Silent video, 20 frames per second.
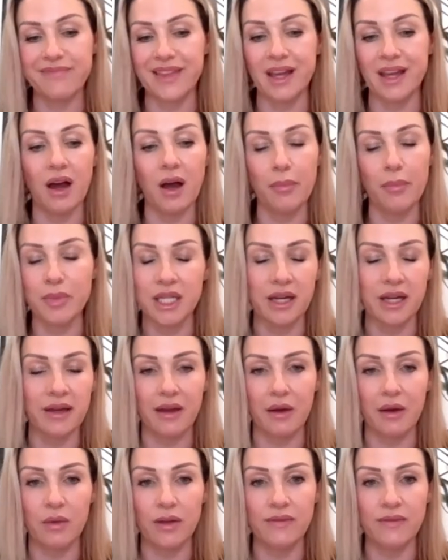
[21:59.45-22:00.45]
uptick
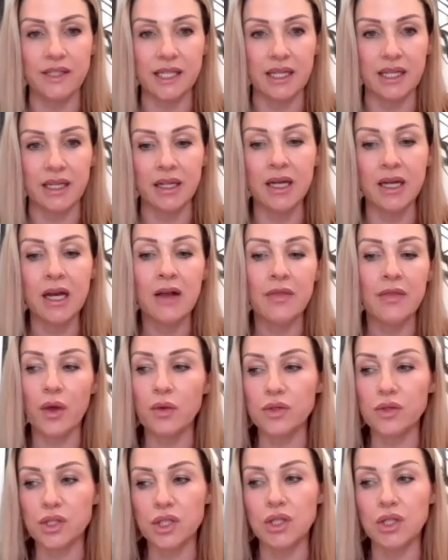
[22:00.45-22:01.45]
that we've seen.
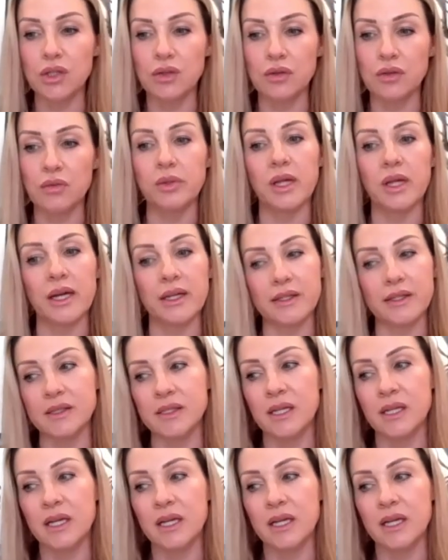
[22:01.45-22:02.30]
Those two plus,